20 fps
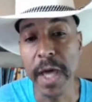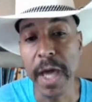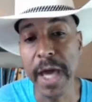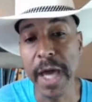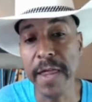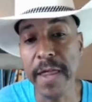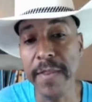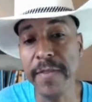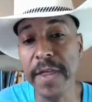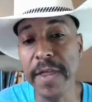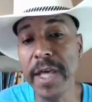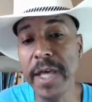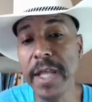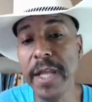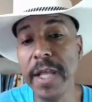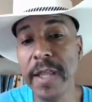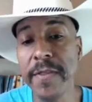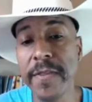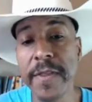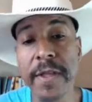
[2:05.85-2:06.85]
And
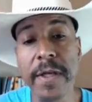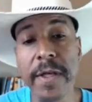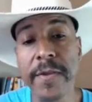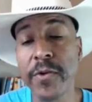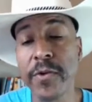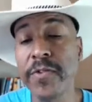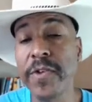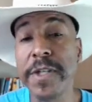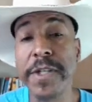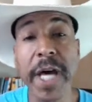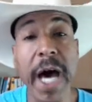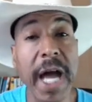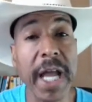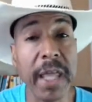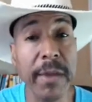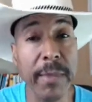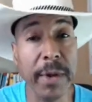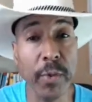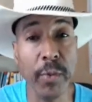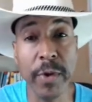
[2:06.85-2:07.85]
then there's a
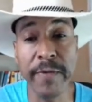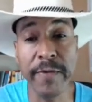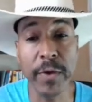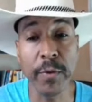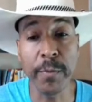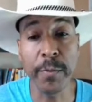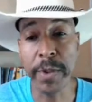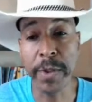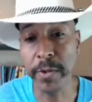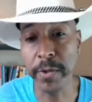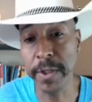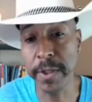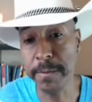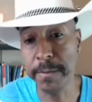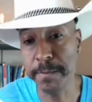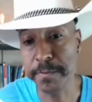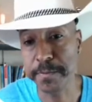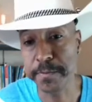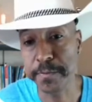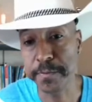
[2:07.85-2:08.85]
document review period.
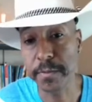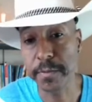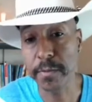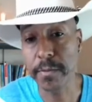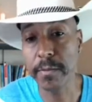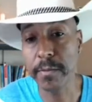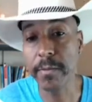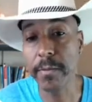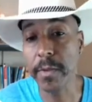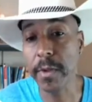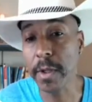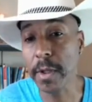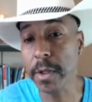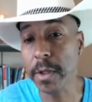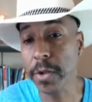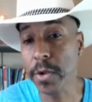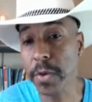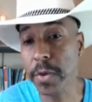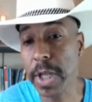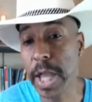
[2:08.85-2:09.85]

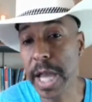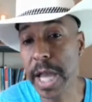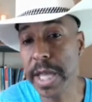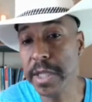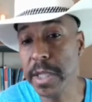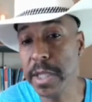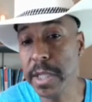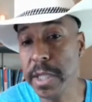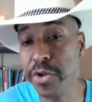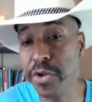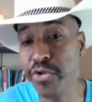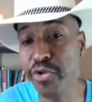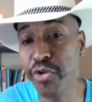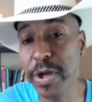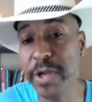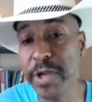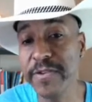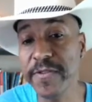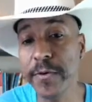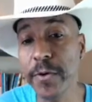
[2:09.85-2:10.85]
Your license is
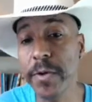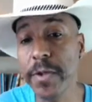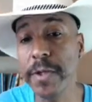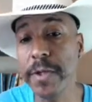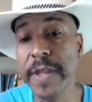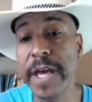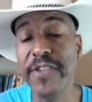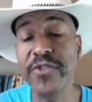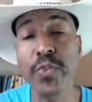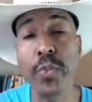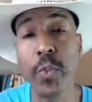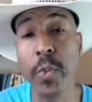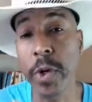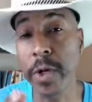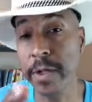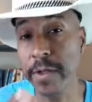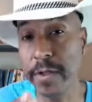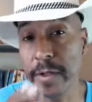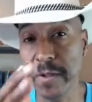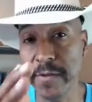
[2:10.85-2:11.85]
transferred. That's
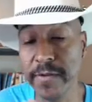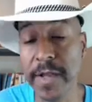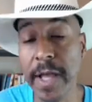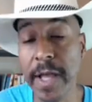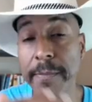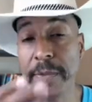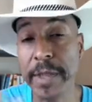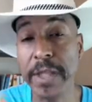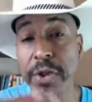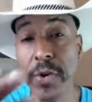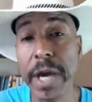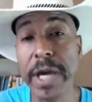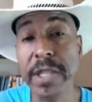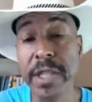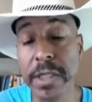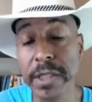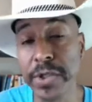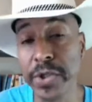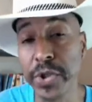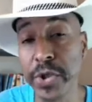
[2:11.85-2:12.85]
what step that you
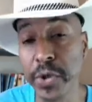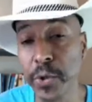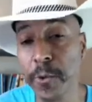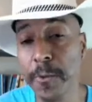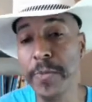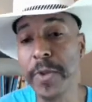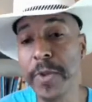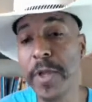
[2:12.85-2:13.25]
actually do.